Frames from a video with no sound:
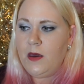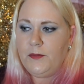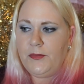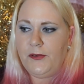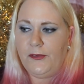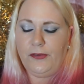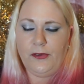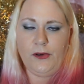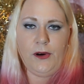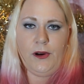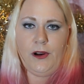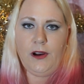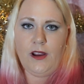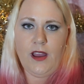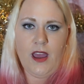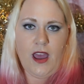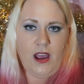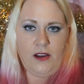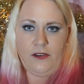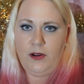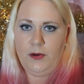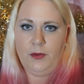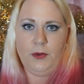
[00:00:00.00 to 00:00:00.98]
before
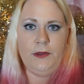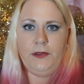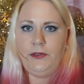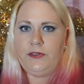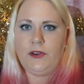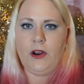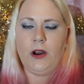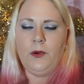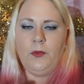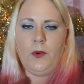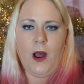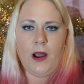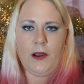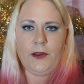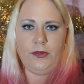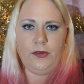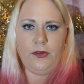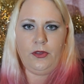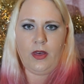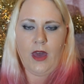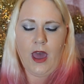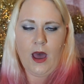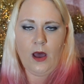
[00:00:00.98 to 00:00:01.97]
everyone started walking
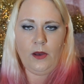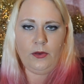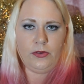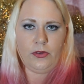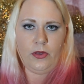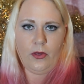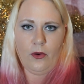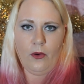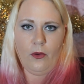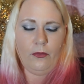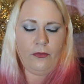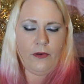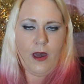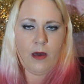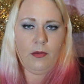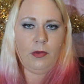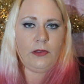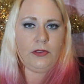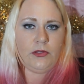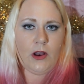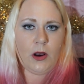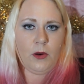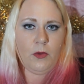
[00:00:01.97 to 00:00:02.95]
through the house and the whole
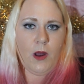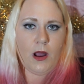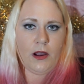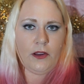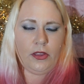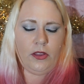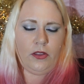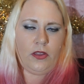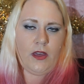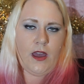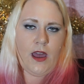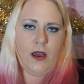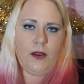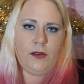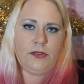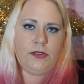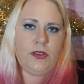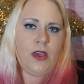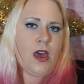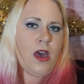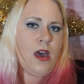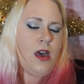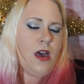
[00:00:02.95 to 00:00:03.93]
family started walking through the house?